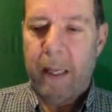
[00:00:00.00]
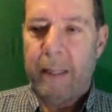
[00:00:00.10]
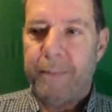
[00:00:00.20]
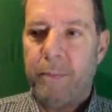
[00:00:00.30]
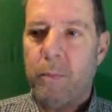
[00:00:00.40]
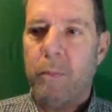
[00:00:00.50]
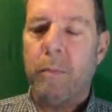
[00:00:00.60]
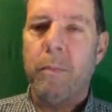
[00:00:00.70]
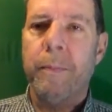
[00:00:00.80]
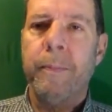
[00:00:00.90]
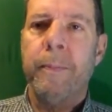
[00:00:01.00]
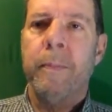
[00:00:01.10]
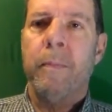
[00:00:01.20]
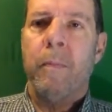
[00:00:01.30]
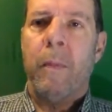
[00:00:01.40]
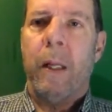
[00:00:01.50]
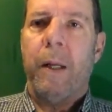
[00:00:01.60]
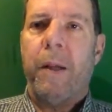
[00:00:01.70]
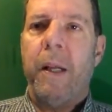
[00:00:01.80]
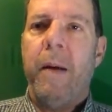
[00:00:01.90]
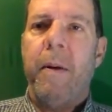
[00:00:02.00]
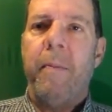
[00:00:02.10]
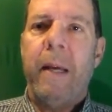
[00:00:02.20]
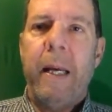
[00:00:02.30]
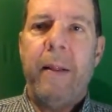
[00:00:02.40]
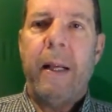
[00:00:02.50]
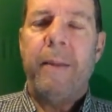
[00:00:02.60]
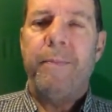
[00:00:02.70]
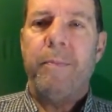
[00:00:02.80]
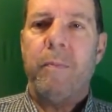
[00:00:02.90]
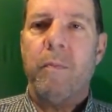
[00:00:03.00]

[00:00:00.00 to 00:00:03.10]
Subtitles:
but it seemed to me that